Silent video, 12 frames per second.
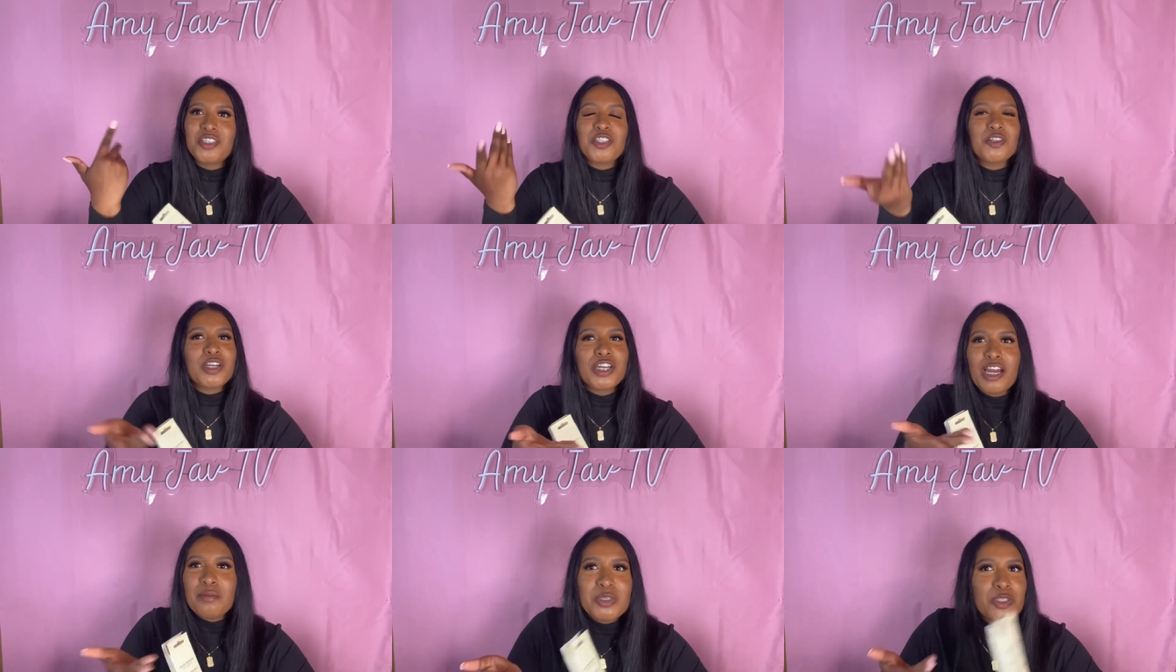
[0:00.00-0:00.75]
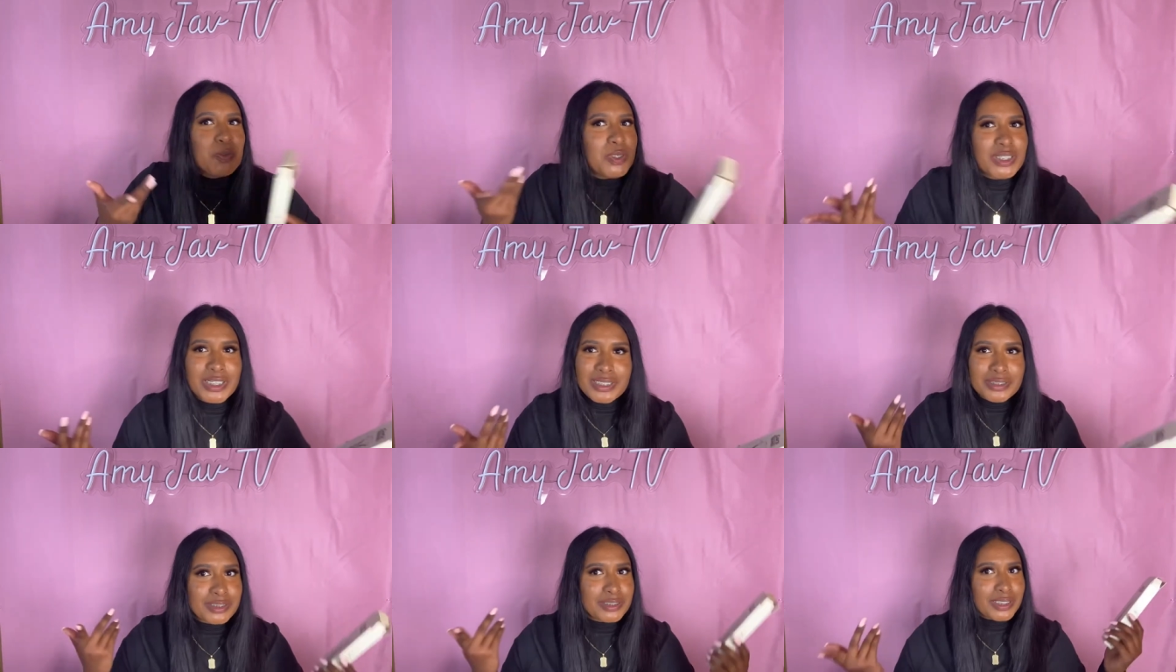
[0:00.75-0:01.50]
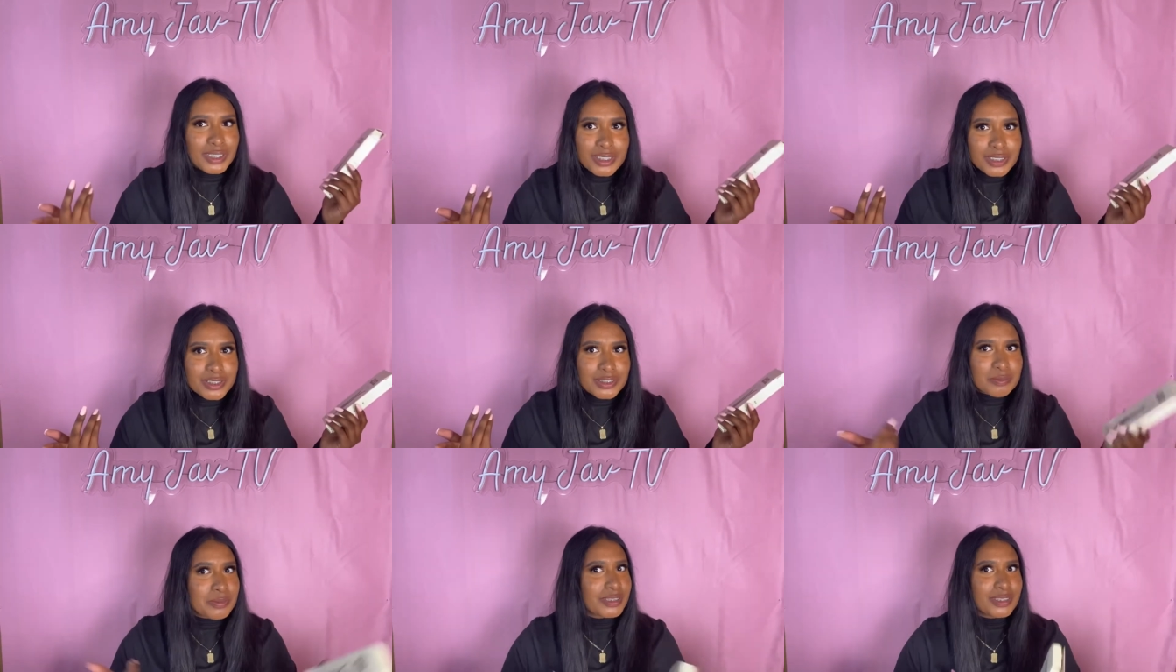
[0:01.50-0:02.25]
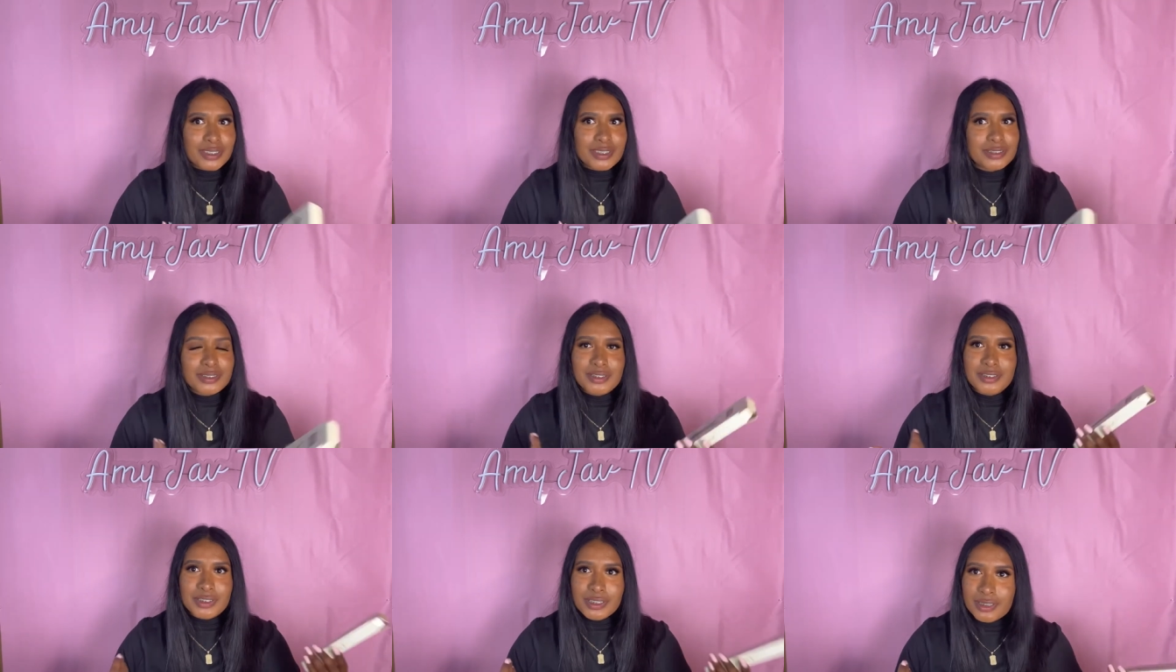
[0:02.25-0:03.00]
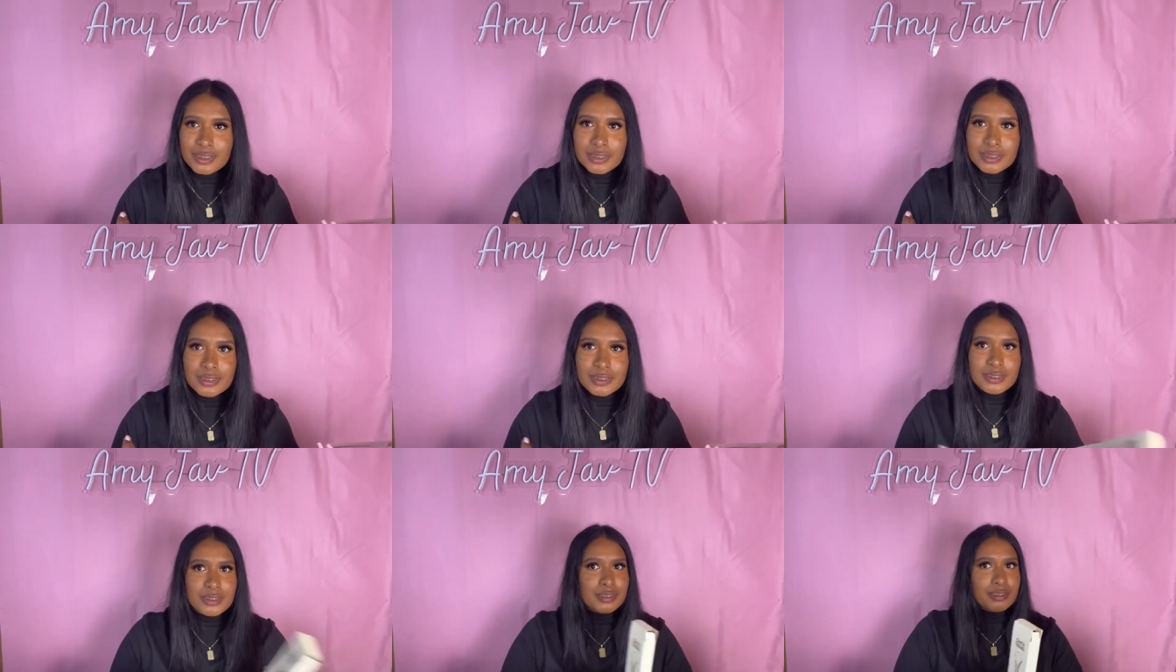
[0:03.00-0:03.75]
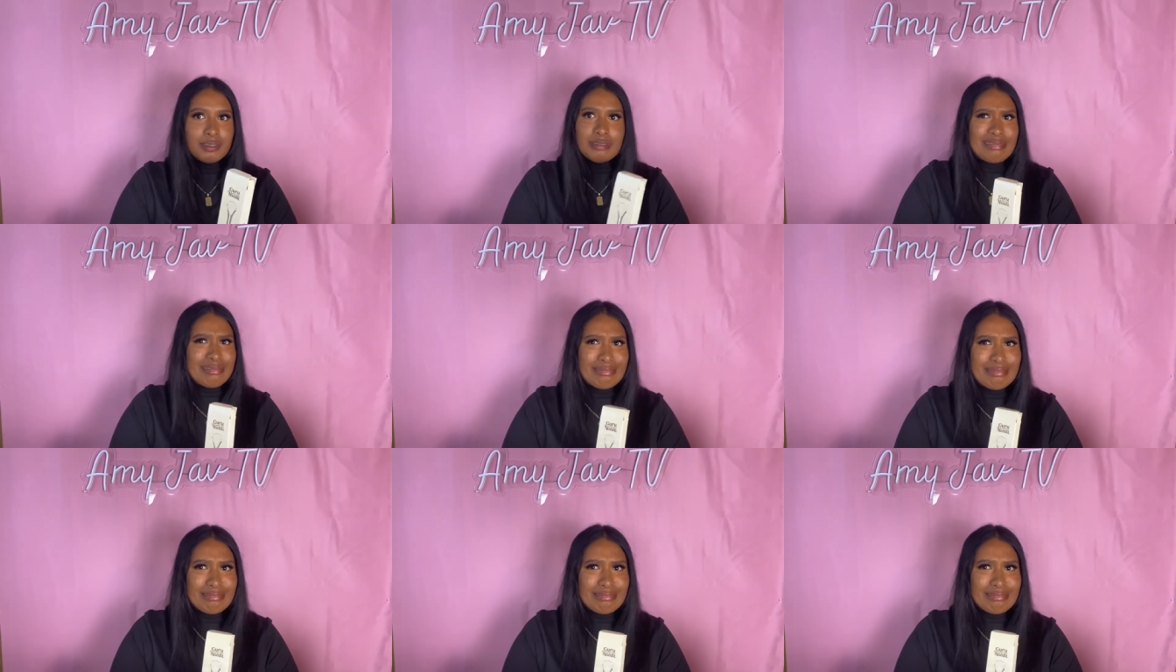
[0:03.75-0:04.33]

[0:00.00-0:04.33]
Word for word: You cannot be doing nasty things with a nasty tongue. Like,